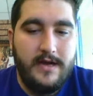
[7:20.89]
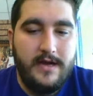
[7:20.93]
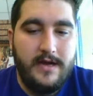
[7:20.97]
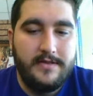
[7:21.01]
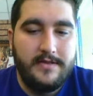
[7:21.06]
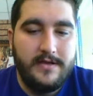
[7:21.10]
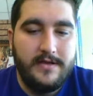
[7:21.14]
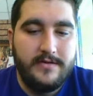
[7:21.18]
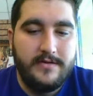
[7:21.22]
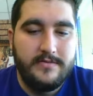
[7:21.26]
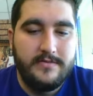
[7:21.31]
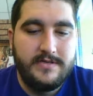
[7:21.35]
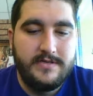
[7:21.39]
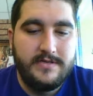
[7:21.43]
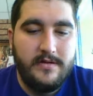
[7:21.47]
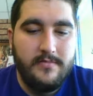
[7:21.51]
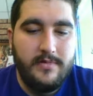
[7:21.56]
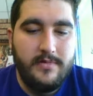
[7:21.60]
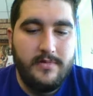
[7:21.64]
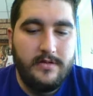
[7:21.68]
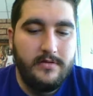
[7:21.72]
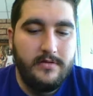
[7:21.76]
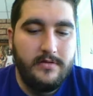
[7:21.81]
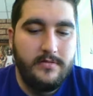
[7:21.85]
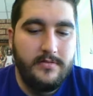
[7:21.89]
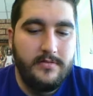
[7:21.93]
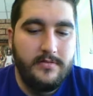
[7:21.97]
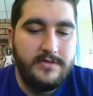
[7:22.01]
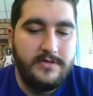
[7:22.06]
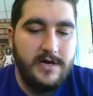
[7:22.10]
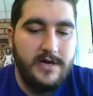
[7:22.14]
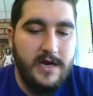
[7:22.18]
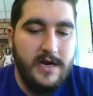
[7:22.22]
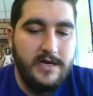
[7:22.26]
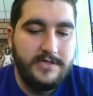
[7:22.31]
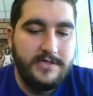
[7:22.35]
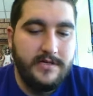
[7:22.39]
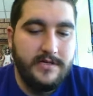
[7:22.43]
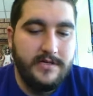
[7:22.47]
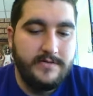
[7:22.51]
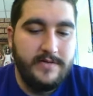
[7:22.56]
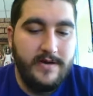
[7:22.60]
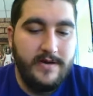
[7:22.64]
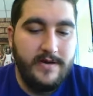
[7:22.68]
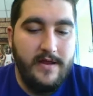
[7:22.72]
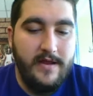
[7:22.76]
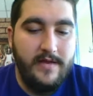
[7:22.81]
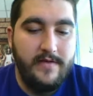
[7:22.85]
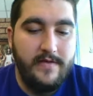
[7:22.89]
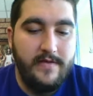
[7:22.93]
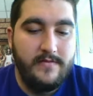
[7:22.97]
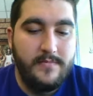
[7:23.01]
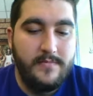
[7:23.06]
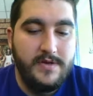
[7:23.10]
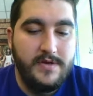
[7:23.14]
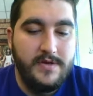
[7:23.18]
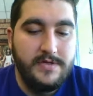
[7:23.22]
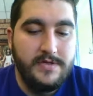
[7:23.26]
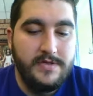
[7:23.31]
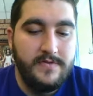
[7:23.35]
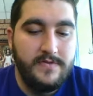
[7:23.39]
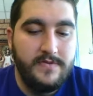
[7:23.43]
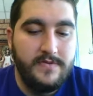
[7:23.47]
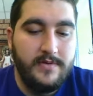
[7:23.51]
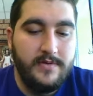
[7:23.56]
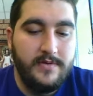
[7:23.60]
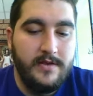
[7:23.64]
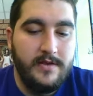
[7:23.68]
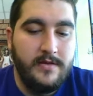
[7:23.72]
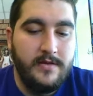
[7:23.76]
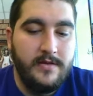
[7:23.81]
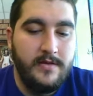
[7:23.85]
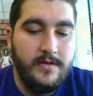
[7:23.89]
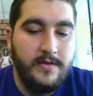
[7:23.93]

I thought it was going to be a little bit trashy. I was going to have some issues with it.